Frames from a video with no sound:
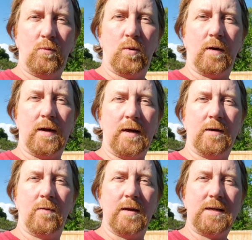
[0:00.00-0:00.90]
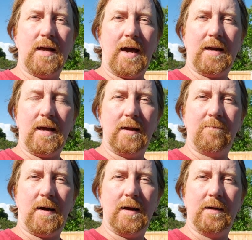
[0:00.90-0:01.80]
We're going to enter the data
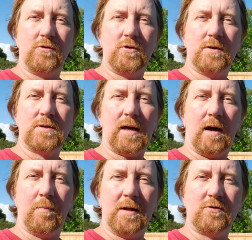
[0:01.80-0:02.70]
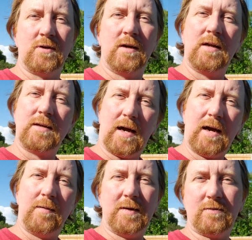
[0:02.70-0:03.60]
and find out just how much
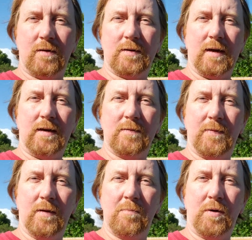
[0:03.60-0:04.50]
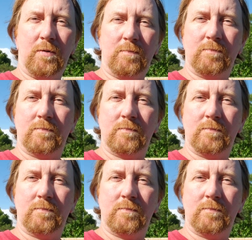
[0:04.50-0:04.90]
time it's going to take to fill the pool.